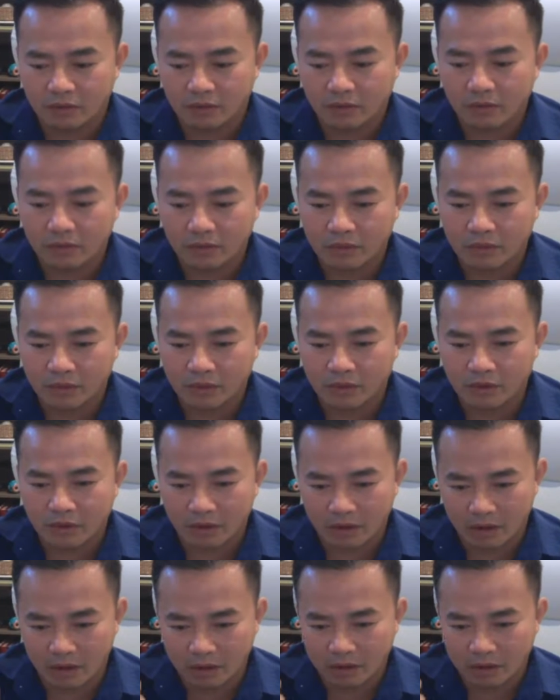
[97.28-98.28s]
or
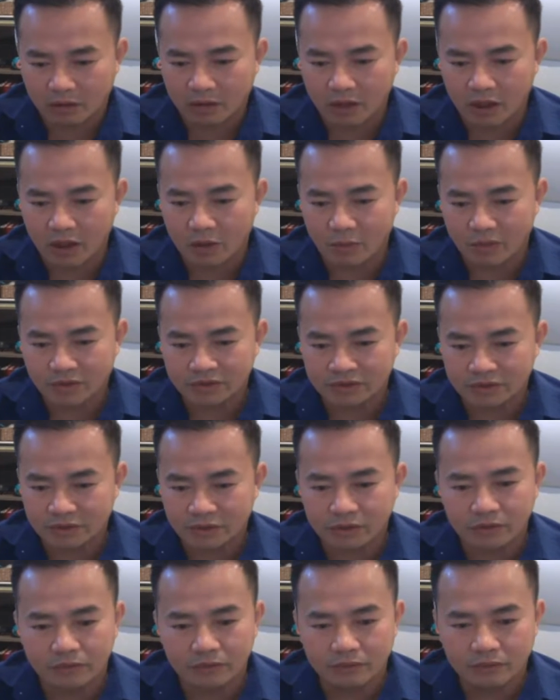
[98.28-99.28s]
Elmer's
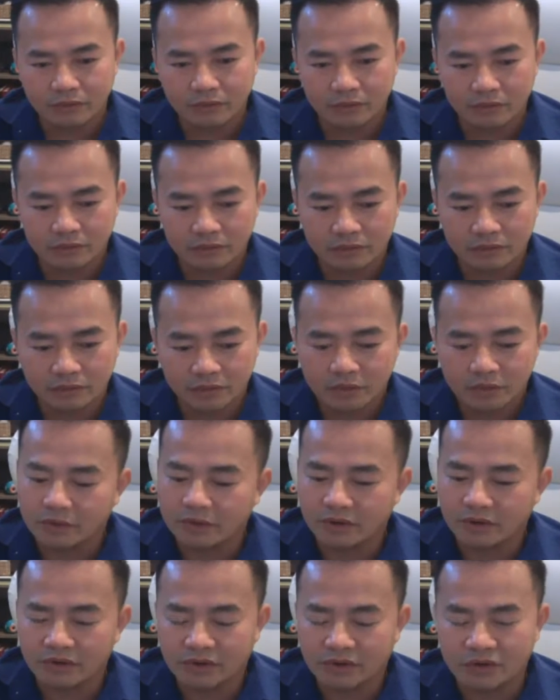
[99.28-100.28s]
glue,
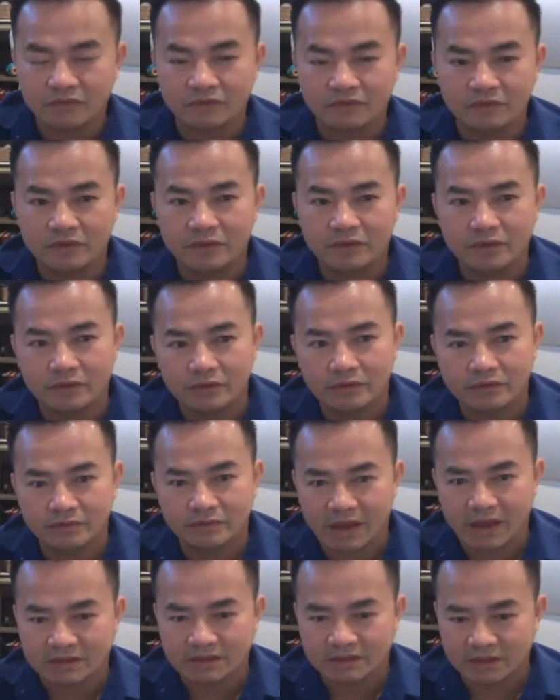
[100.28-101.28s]
or you can even use
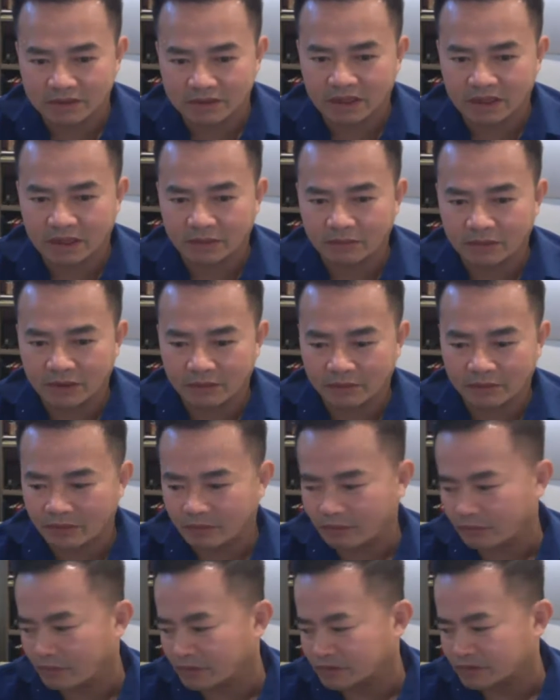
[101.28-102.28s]
masking tape.
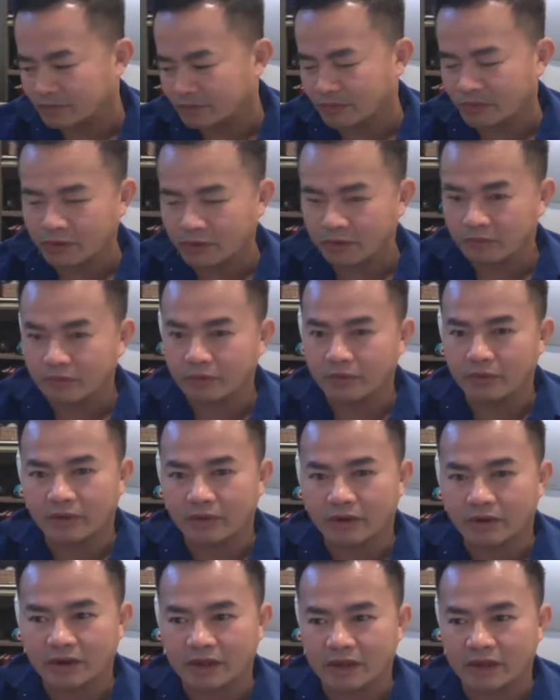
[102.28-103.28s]
Remember, what's really important
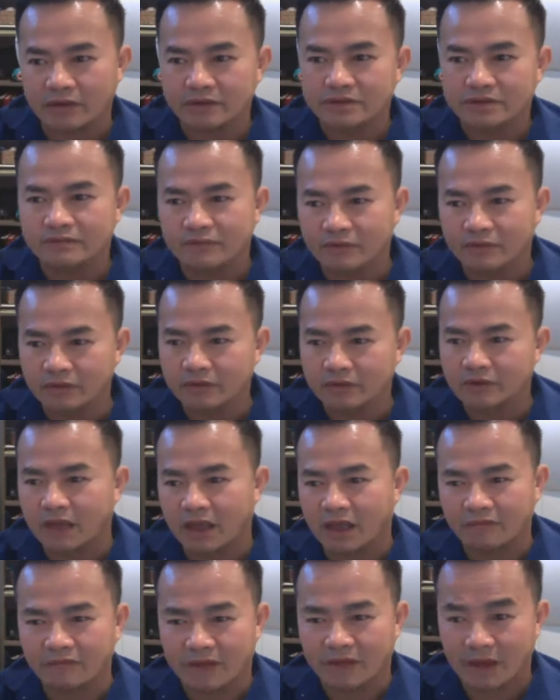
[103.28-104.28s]
right now is for you to
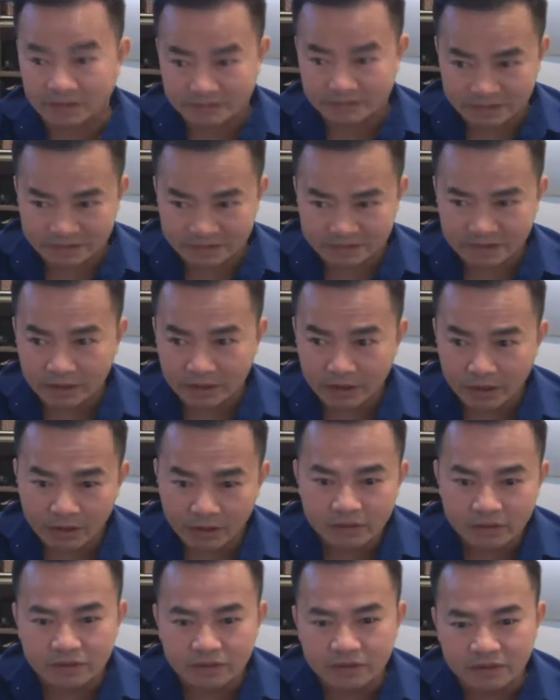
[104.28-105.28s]
have access
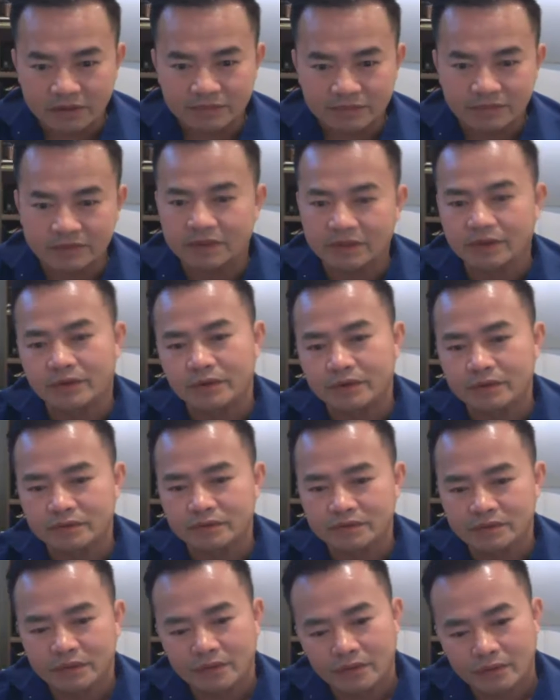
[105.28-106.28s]
to these
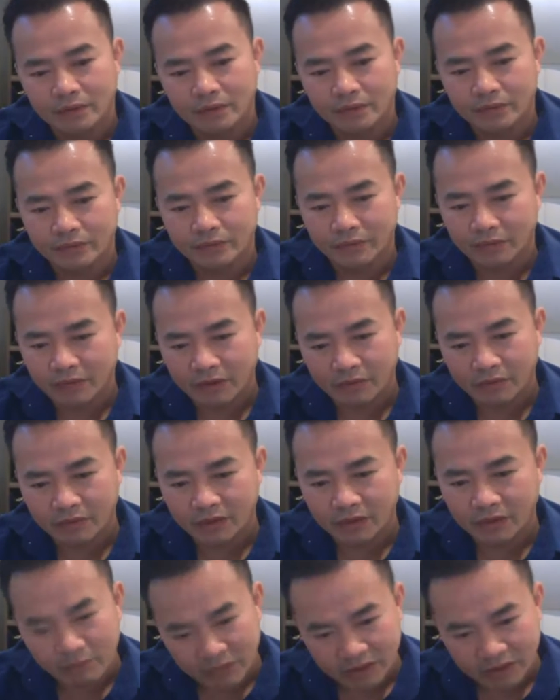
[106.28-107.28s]
materials so that
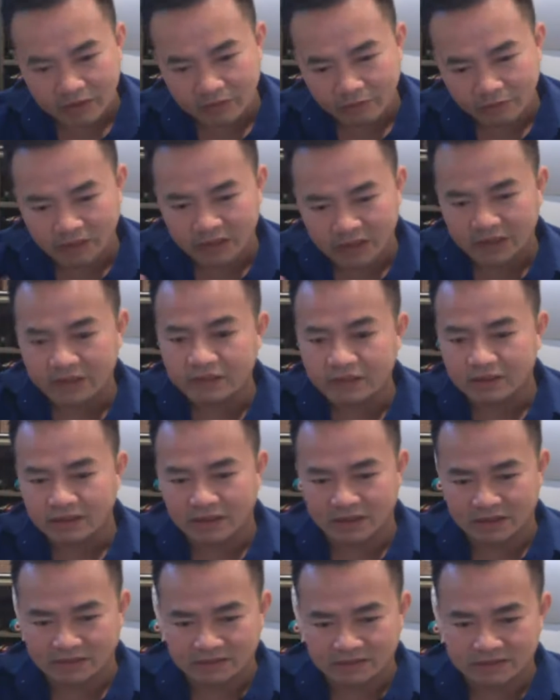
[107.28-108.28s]
we can then begin the
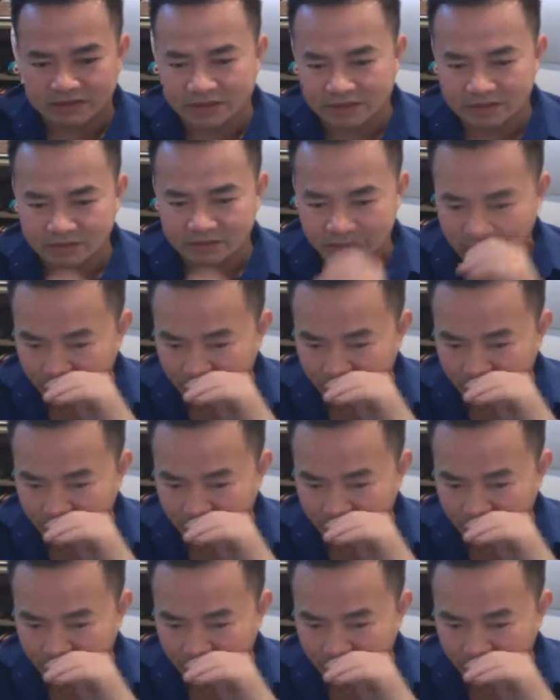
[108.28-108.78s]
next stage of your